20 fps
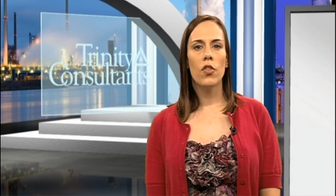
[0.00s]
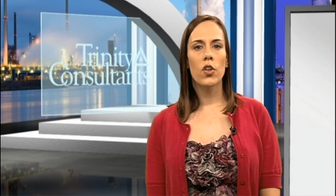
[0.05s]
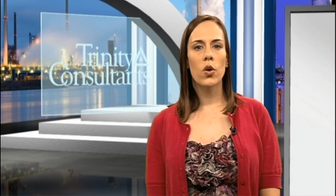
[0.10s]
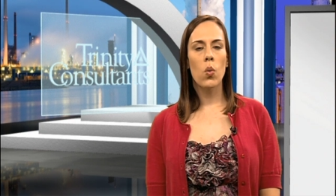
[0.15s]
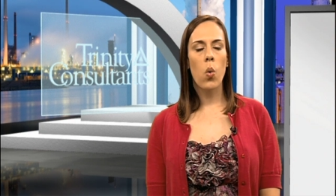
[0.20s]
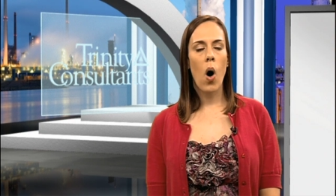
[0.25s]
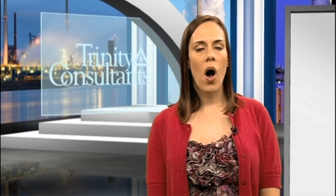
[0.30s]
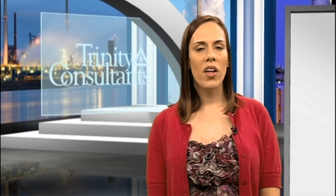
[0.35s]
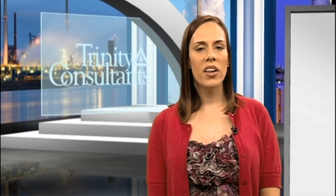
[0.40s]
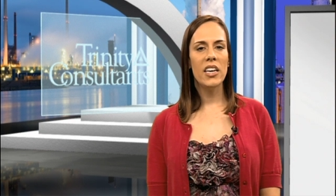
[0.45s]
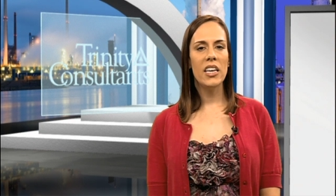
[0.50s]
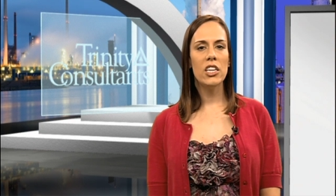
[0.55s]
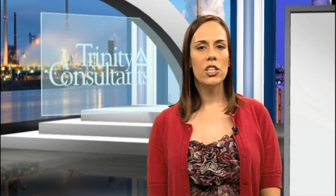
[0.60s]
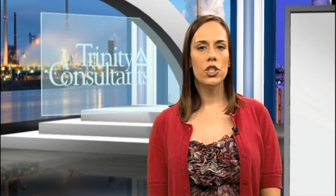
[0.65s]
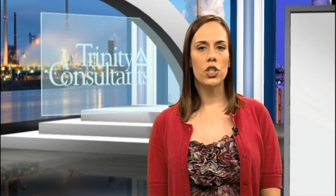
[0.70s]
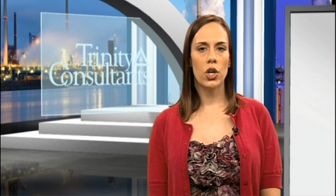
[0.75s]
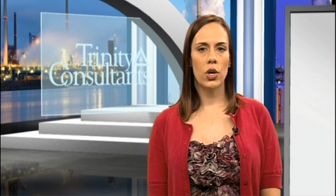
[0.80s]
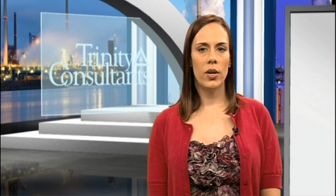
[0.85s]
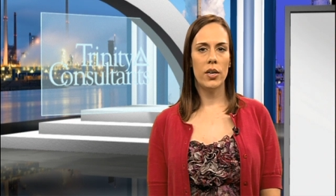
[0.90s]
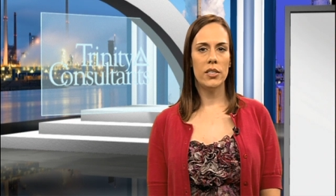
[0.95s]
The quality
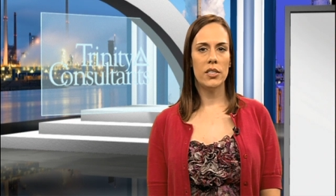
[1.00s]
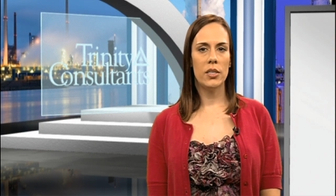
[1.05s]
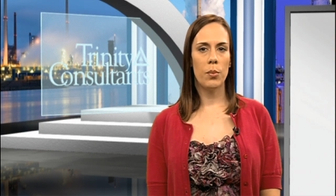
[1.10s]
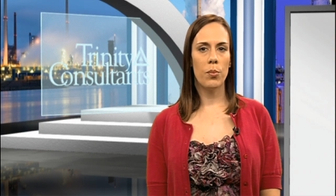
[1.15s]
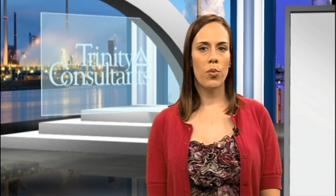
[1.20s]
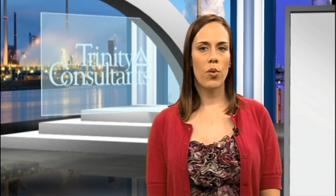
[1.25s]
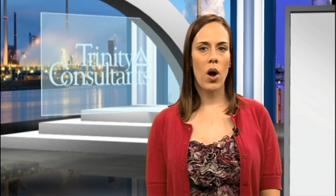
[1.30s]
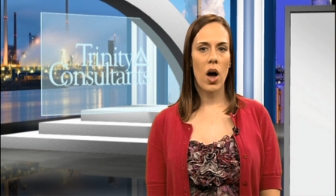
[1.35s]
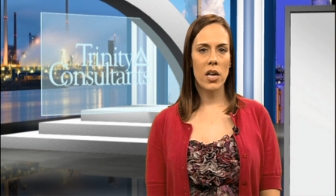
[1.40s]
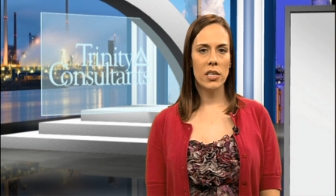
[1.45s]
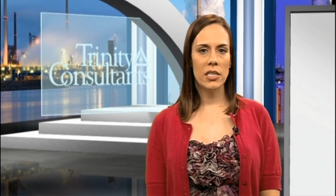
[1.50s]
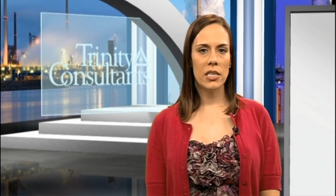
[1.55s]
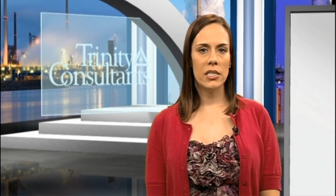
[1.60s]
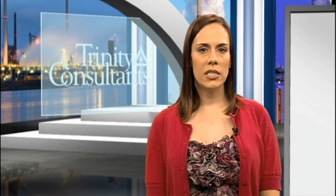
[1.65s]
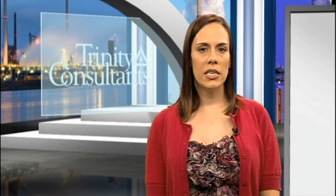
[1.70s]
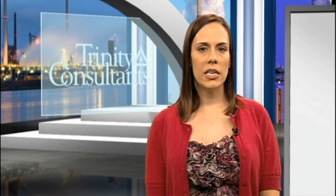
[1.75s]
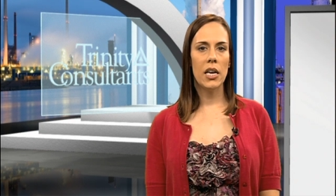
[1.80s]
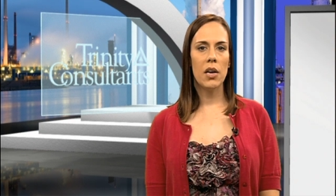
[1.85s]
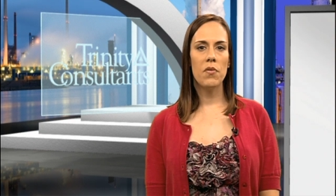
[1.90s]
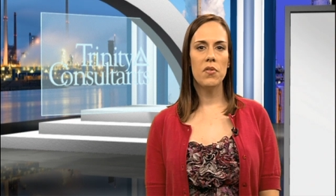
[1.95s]
assurance and
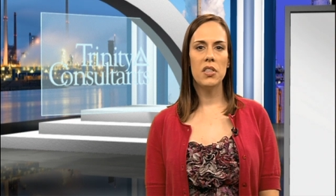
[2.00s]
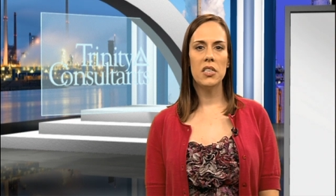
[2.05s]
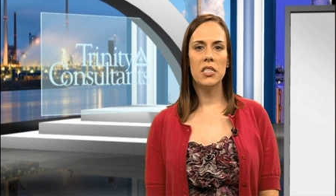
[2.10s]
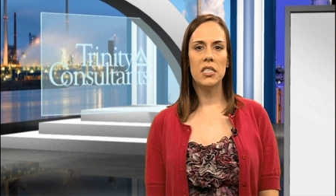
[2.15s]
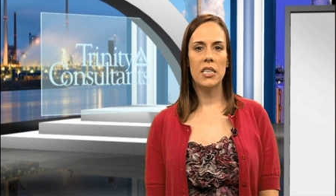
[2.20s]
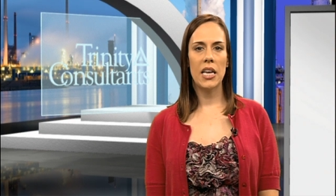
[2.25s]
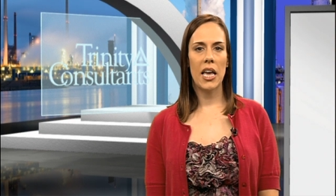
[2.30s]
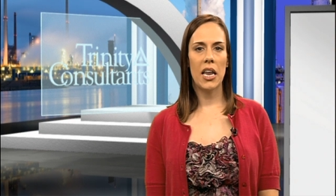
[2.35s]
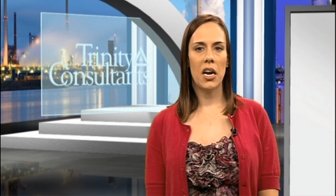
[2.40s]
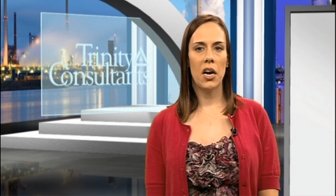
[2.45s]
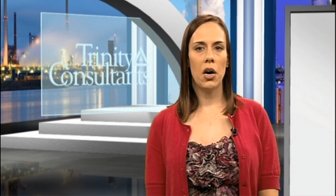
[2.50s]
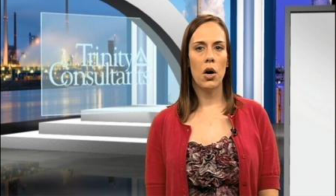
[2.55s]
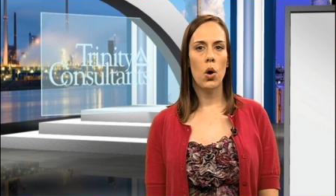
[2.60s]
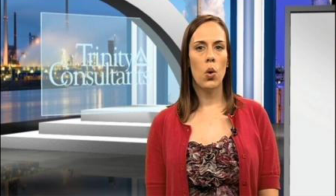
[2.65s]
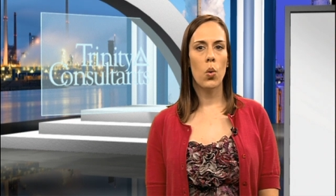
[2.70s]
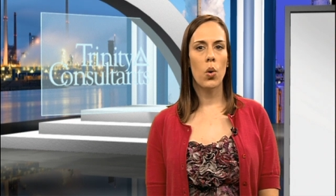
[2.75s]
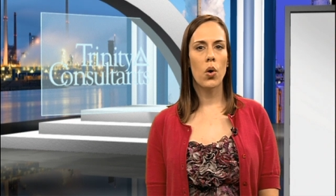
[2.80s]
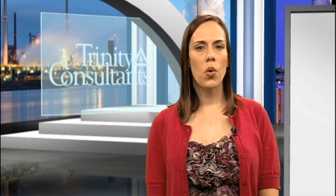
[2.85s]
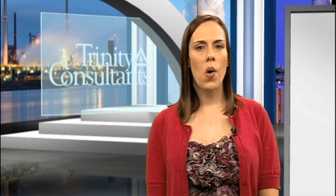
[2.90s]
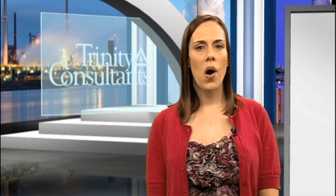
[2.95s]
processing of this data
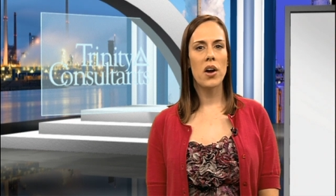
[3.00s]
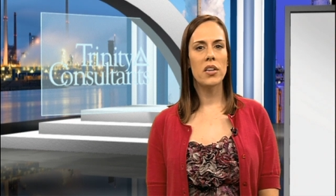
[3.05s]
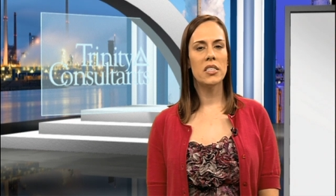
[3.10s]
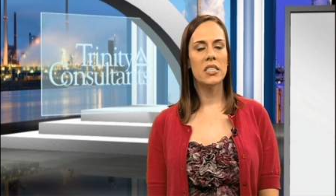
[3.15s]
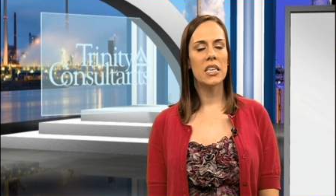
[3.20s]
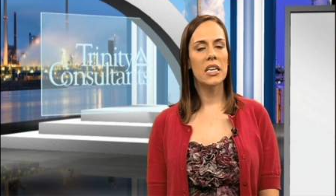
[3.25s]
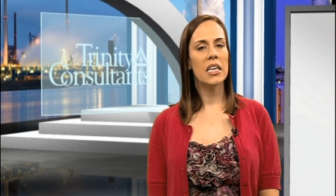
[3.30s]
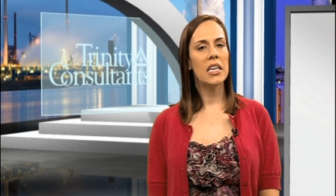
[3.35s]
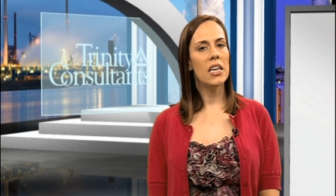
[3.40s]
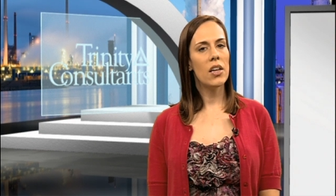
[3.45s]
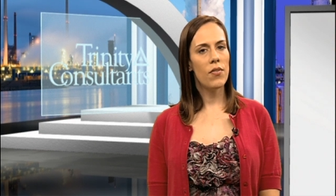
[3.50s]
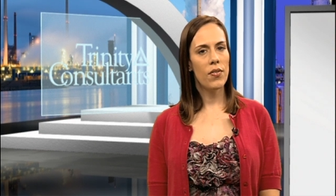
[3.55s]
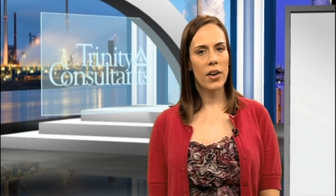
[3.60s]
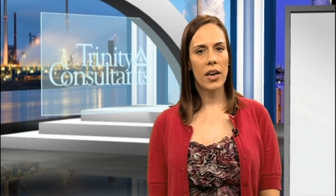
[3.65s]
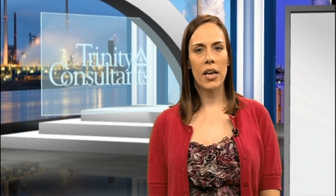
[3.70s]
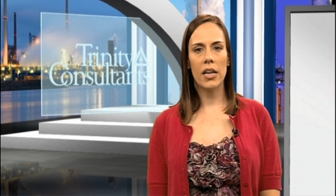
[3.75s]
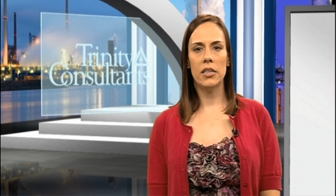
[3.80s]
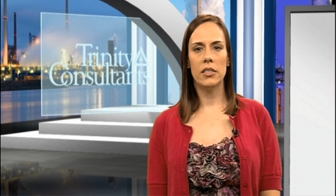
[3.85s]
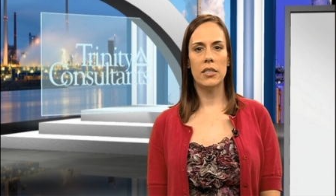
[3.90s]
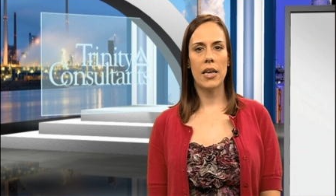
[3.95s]
requires
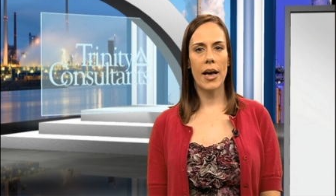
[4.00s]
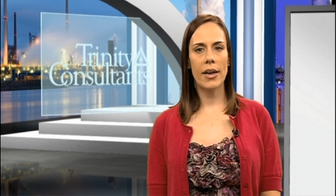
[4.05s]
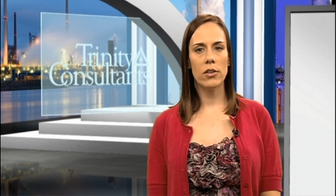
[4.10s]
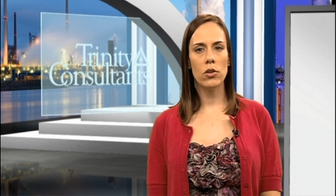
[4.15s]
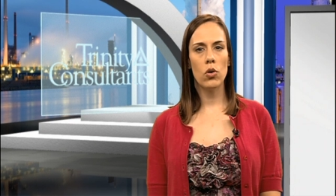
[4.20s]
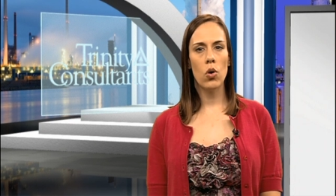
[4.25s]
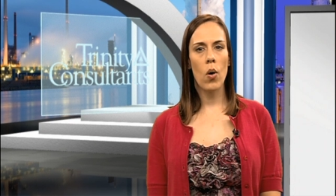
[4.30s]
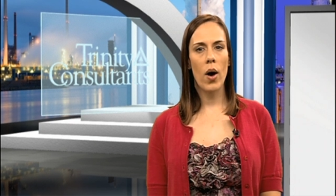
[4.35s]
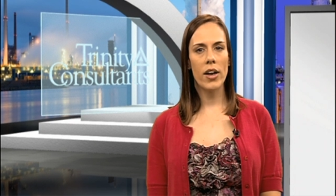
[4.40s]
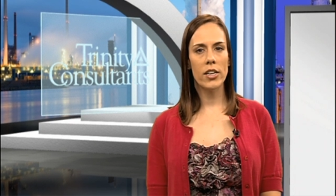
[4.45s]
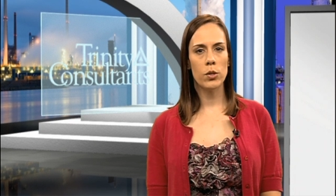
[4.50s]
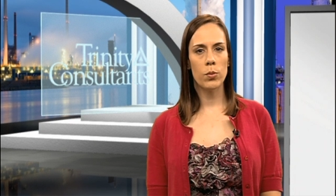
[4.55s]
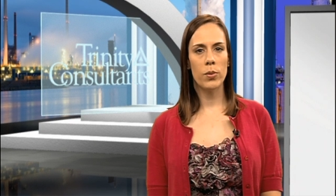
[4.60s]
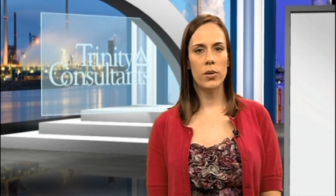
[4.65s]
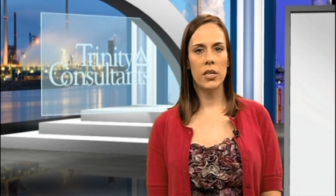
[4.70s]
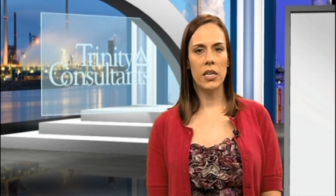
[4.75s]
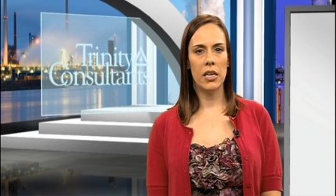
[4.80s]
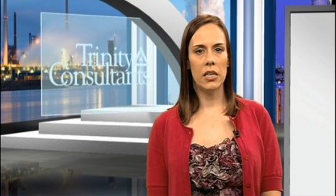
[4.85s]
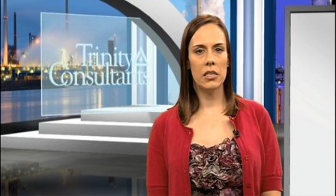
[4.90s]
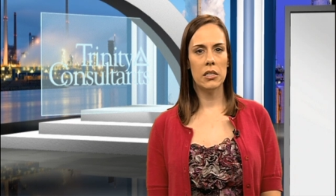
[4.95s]
significant technical
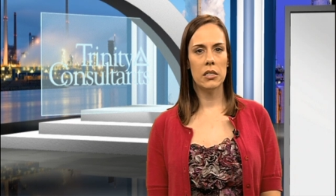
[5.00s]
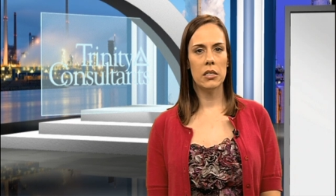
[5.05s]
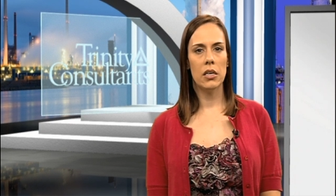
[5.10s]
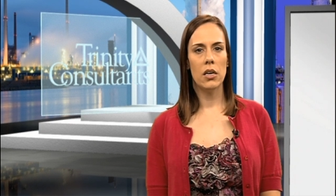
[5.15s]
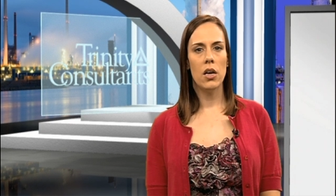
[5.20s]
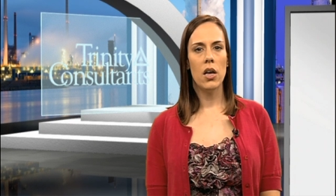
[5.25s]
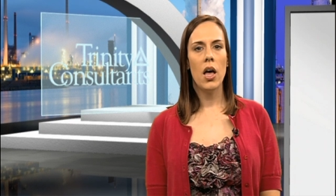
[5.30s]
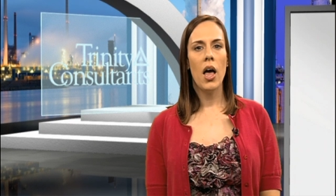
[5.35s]
expertise,